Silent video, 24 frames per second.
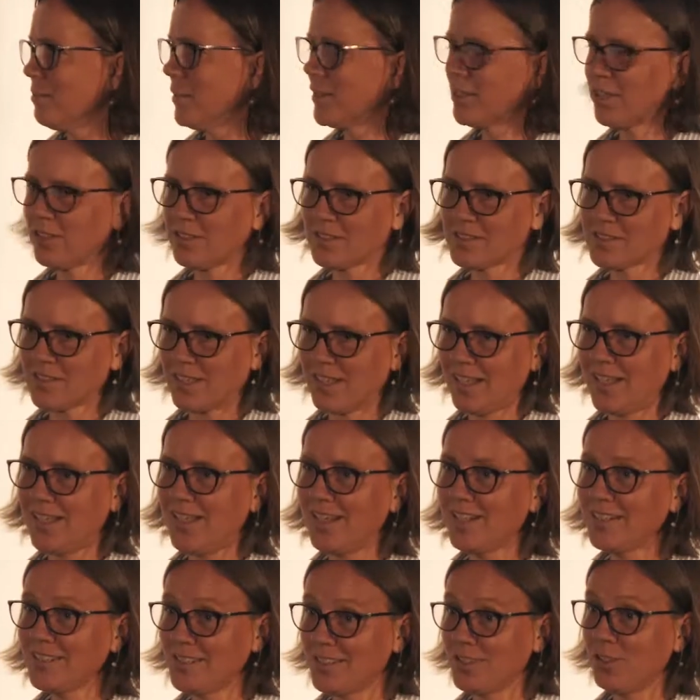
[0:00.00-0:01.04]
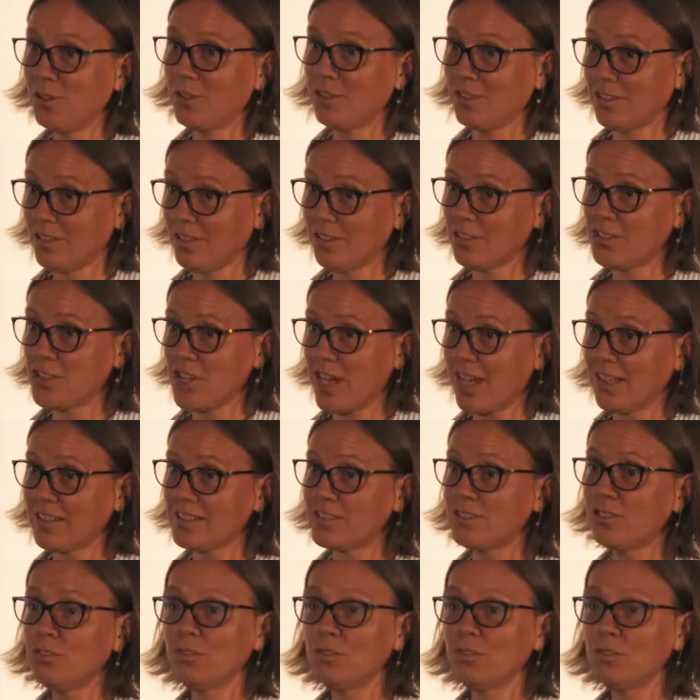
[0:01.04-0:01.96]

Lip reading: Because here's your chance.